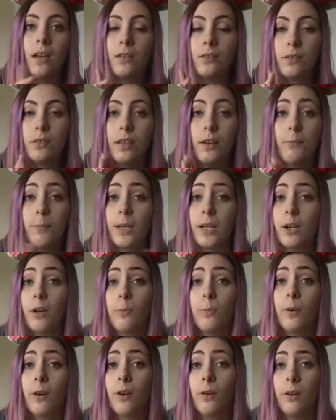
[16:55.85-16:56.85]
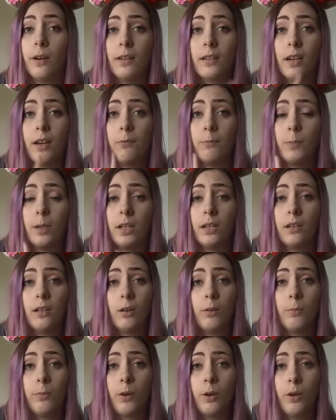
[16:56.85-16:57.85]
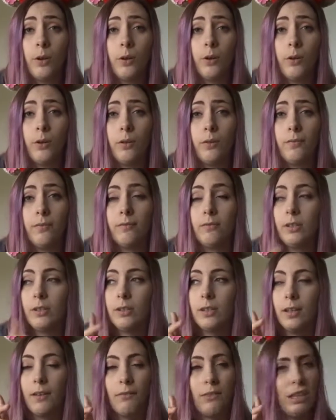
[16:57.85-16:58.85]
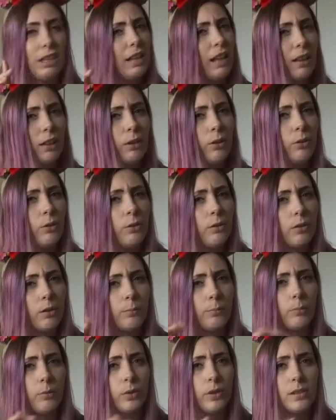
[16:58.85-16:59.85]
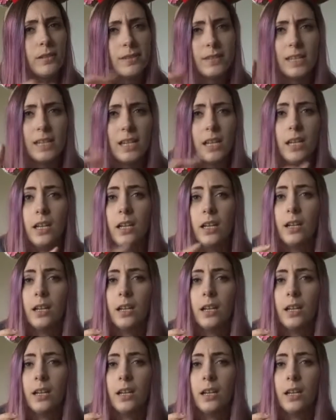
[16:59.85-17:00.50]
So I'd have my GoPro, I'd have my GoPro, you can get the yellow, like buoyancy,